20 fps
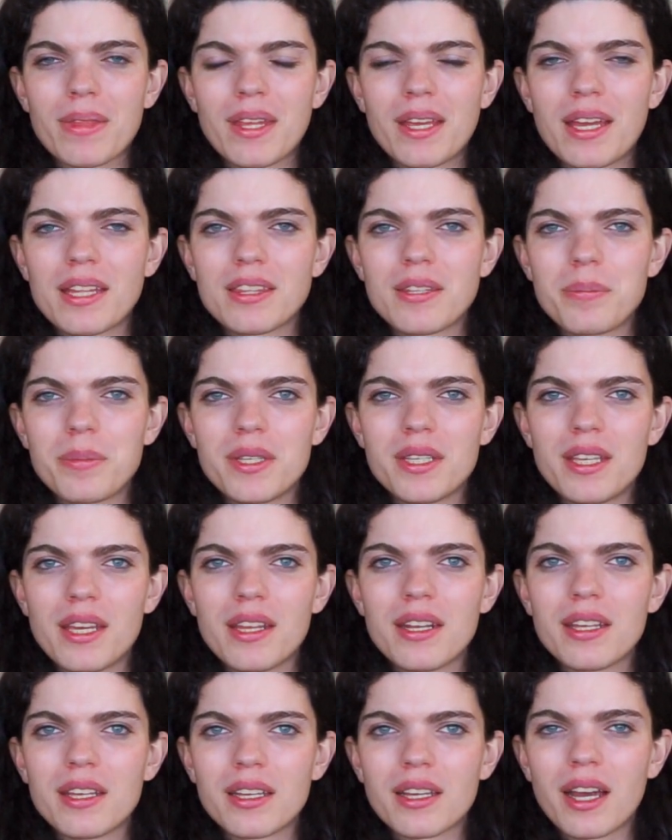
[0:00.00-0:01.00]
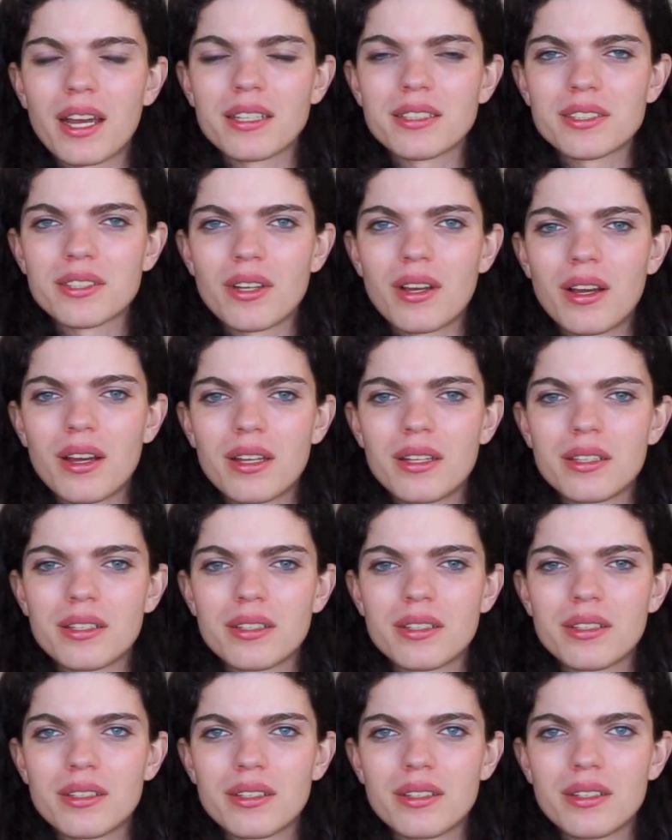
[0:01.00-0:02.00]
at the beginning, I saw
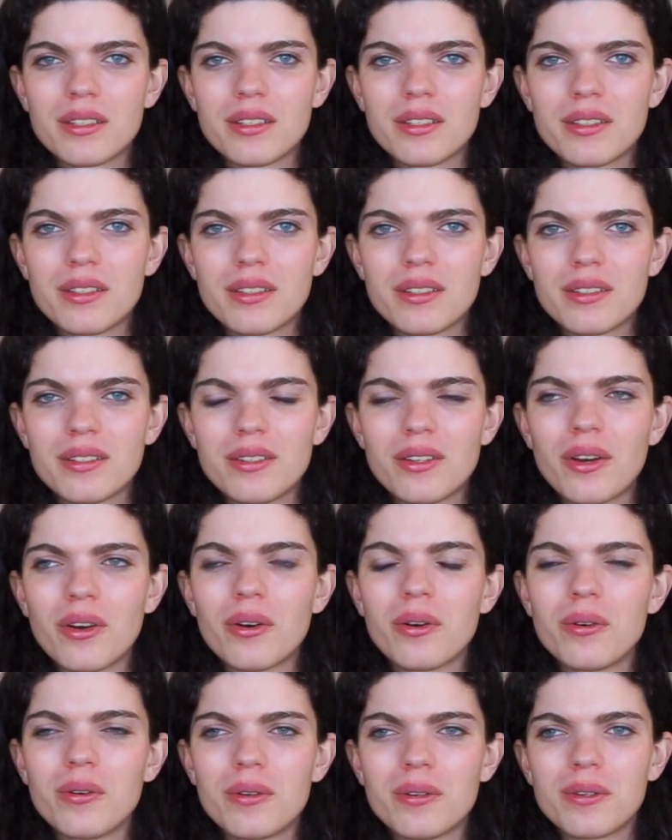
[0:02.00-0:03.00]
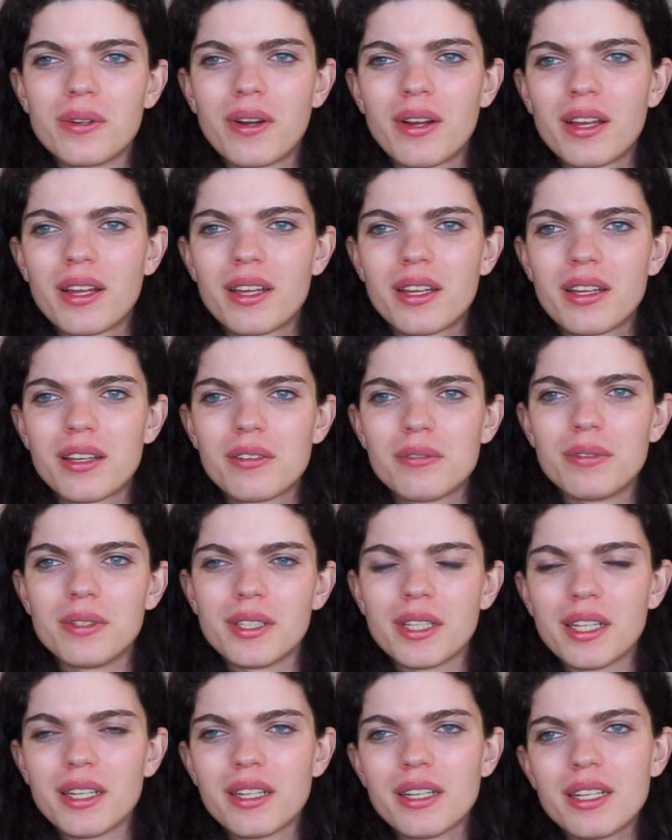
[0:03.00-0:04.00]
no
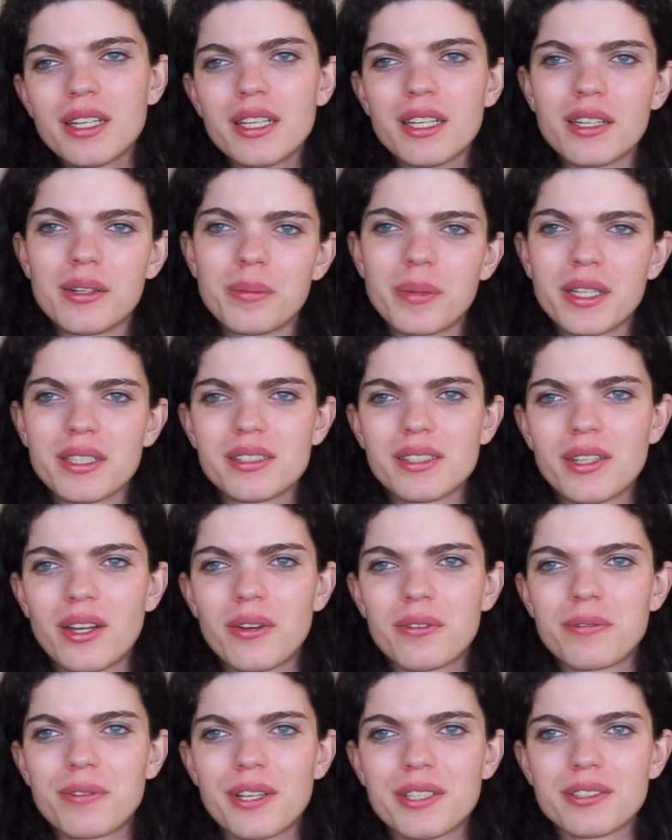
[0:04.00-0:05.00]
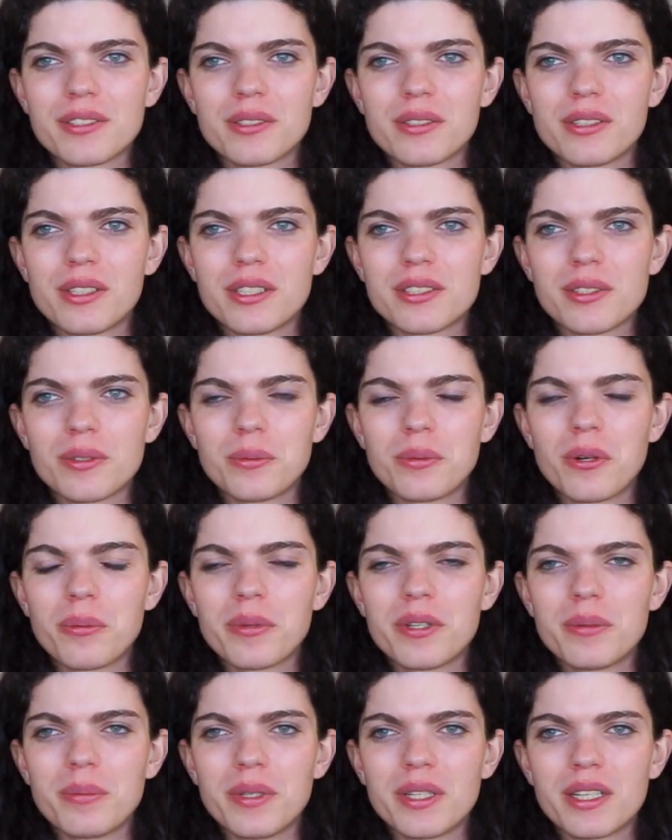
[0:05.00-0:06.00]
validity in myself as a
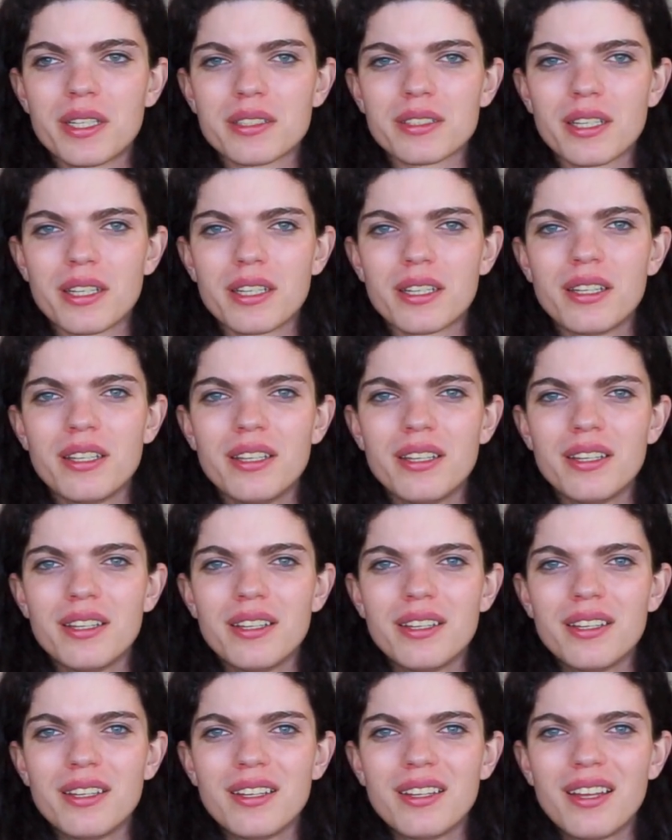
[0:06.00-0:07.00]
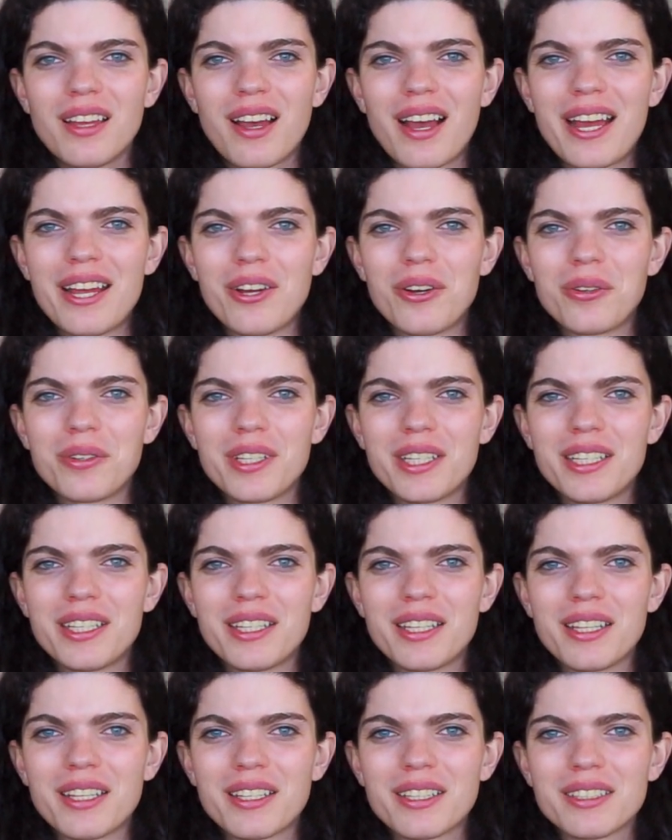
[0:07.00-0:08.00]
woman because I
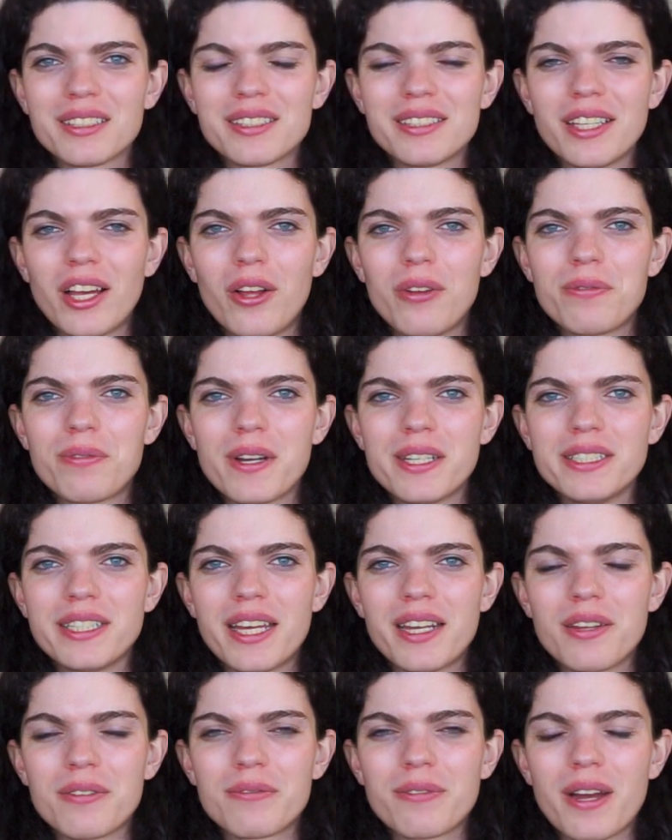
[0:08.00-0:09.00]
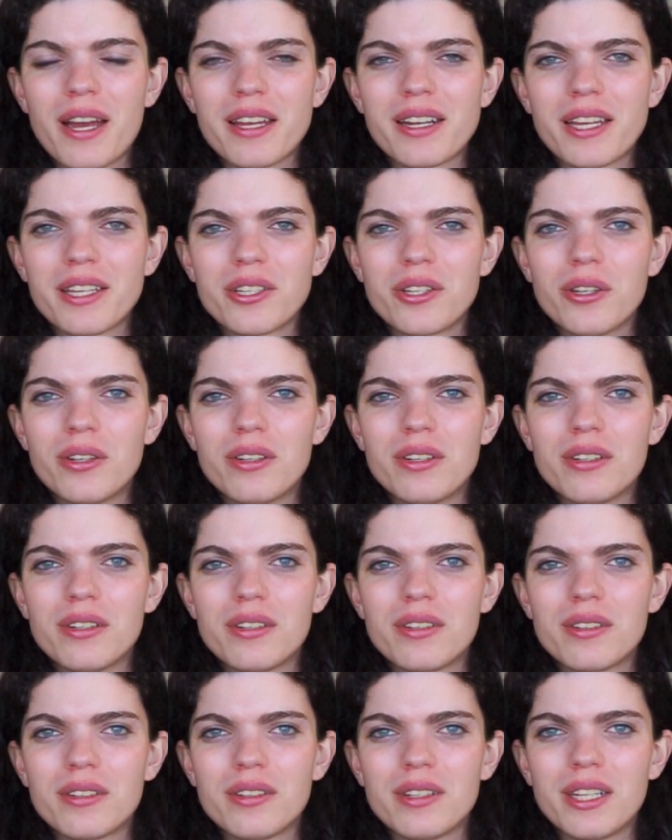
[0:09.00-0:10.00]
only self-identified. I
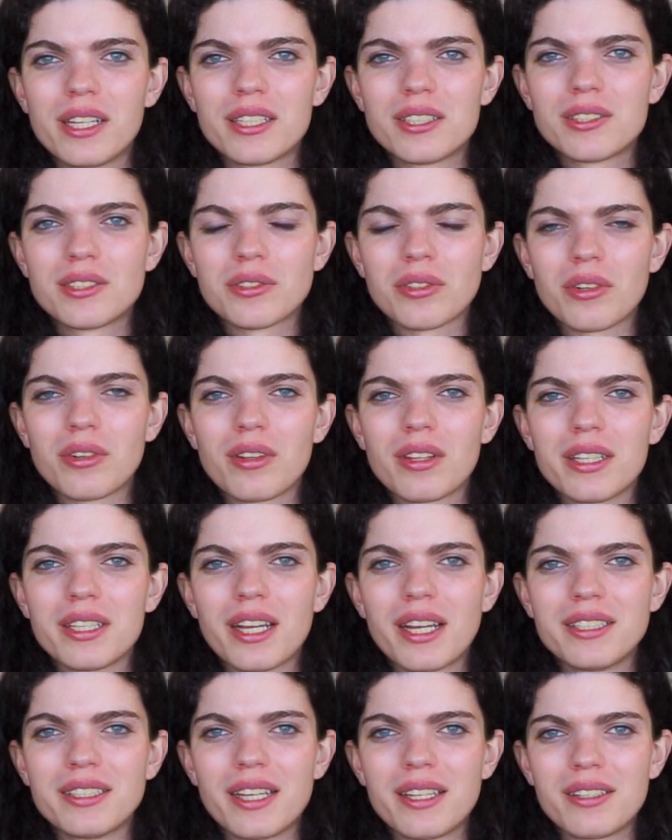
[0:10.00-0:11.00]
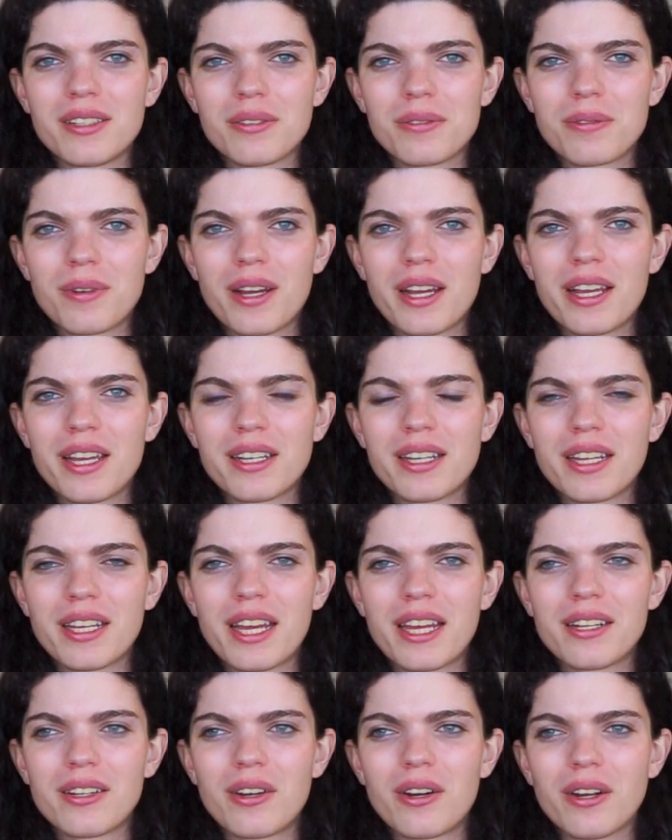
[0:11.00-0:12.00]
couldn't externally identify, and I
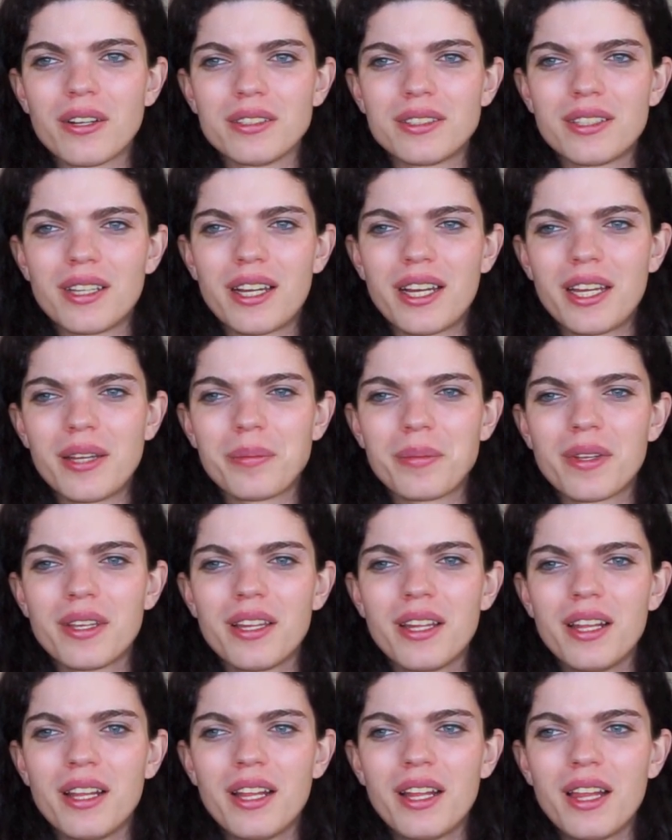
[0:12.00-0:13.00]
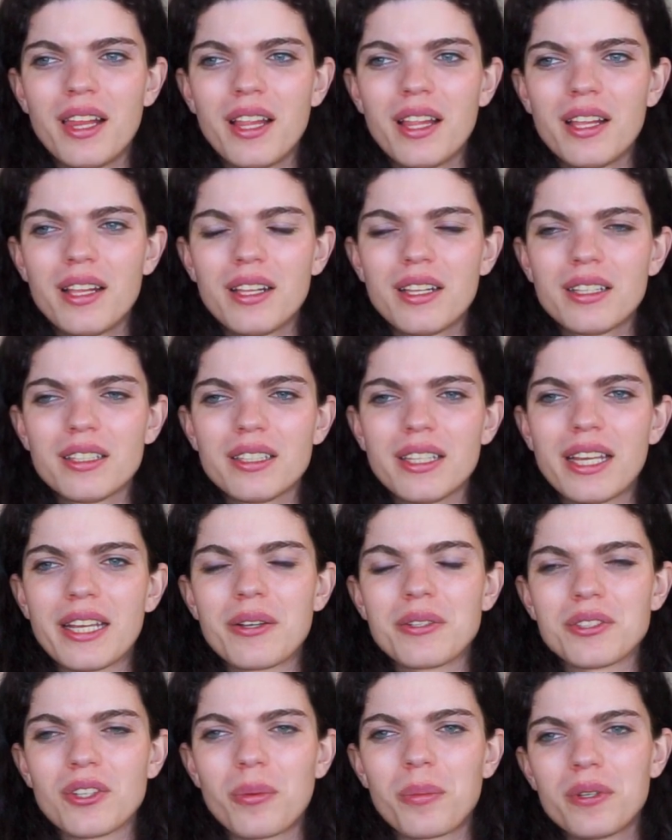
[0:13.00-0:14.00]
had a hard time, like it
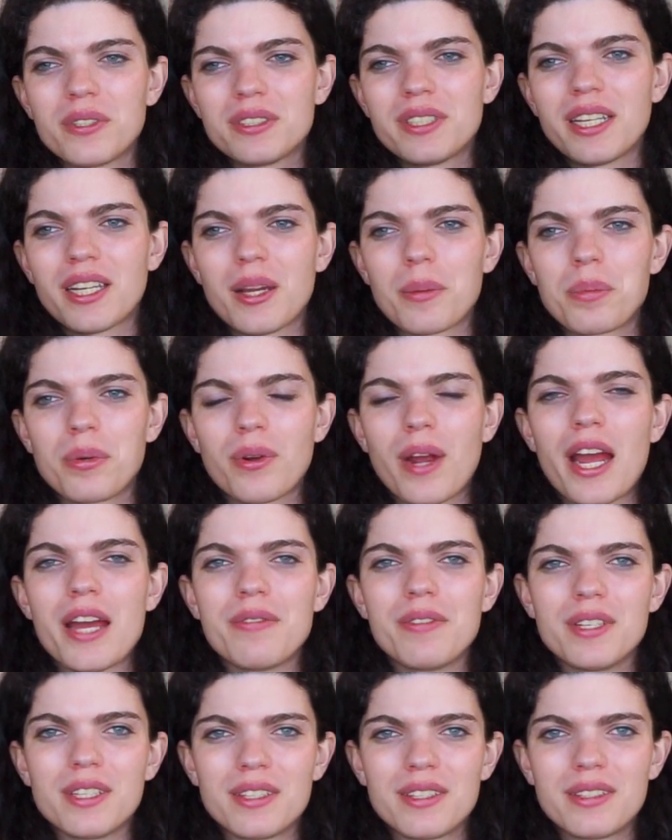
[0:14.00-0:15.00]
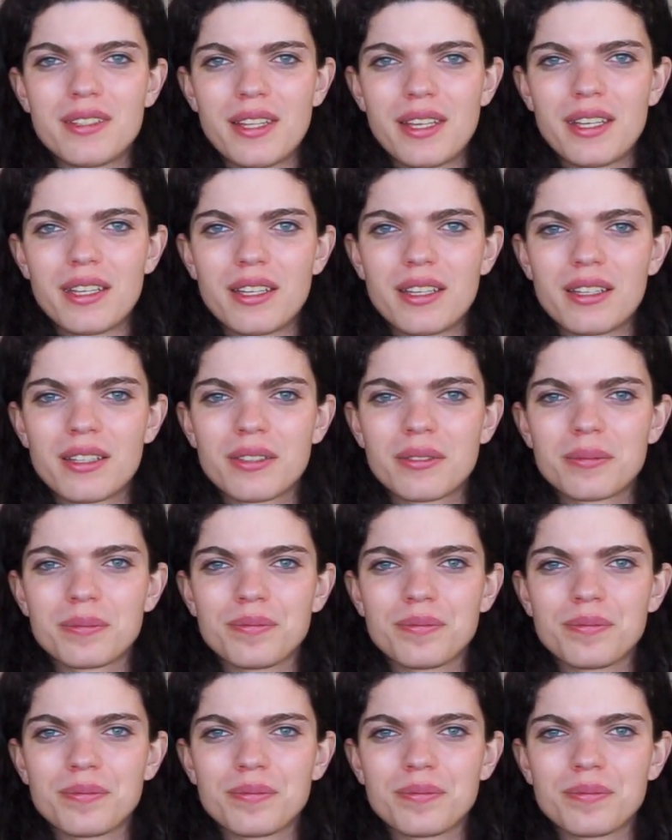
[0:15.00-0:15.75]
was almost like a private thing.